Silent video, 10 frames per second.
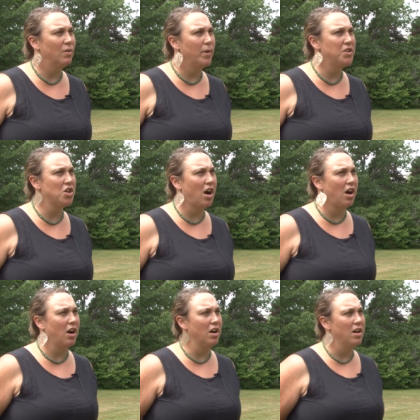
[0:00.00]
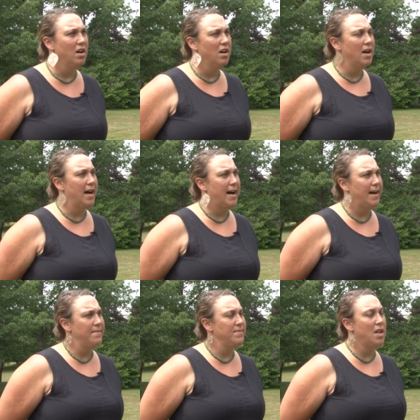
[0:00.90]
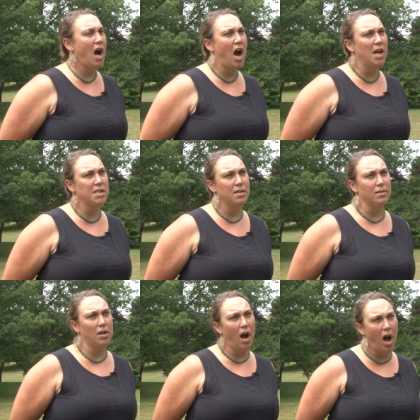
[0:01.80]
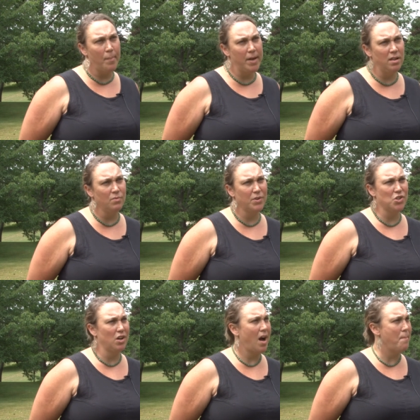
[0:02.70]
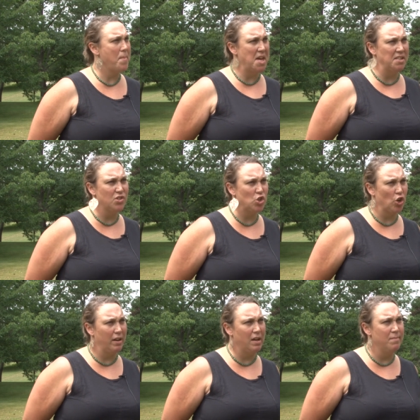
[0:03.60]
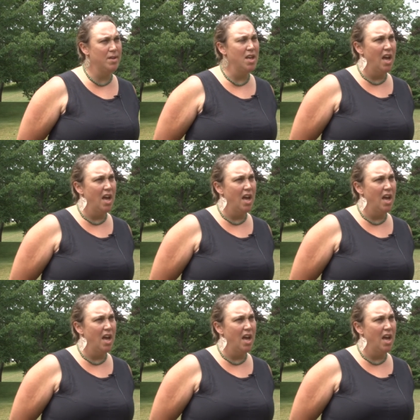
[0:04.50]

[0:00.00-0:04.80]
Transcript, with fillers: which are uh, not common, which are not mainstream,